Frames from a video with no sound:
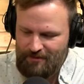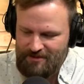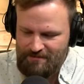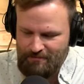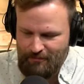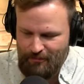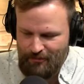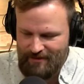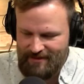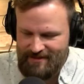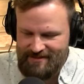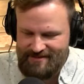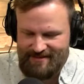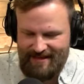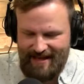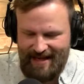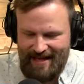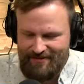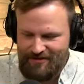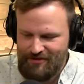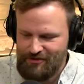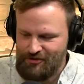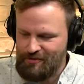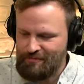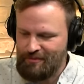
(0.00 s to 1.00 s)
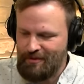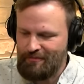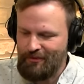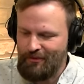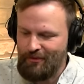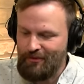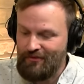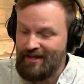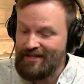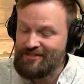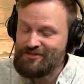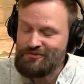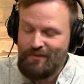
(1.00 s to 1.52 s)
It's Prince everything. at the Super
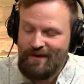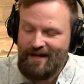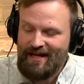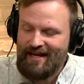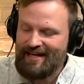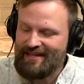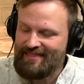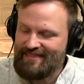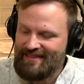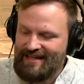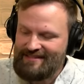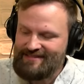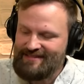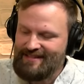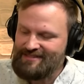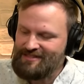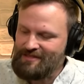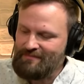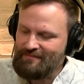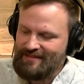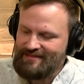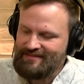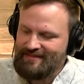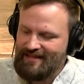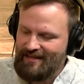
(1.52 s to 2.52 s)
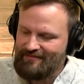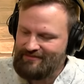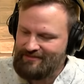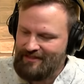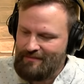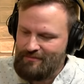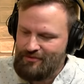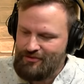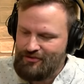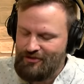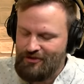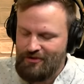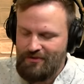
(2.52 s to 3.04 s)
Bowl. That's why I, I, say it's the best
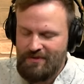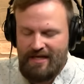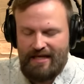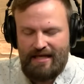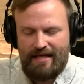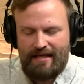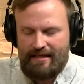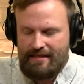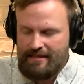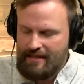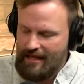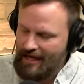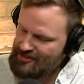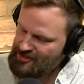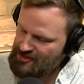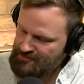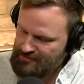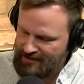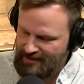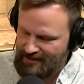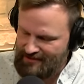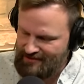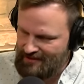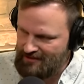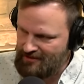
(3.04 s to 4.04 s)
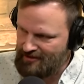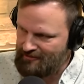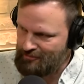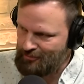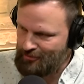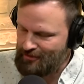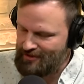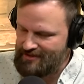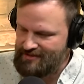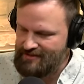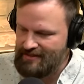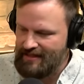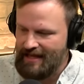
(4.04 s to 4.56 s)
halftime show, not just because I love
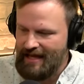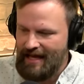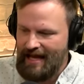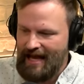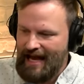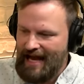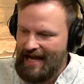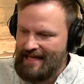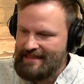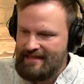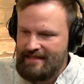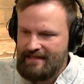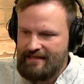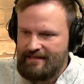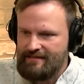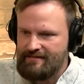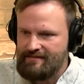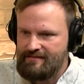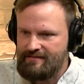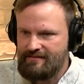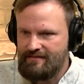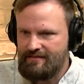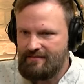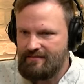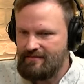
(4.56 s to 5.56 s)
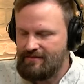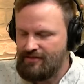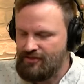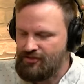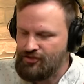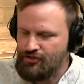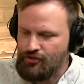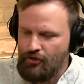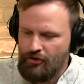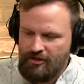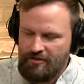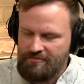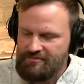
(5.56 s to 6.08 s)
Prince. I think it's the
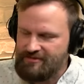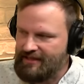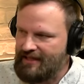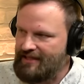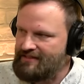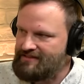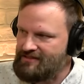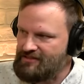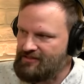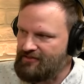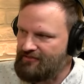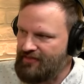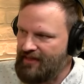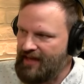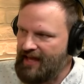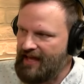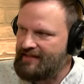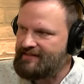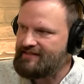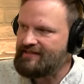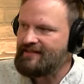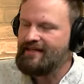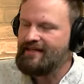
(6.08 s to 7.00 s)
circumstances Theatrically, of that.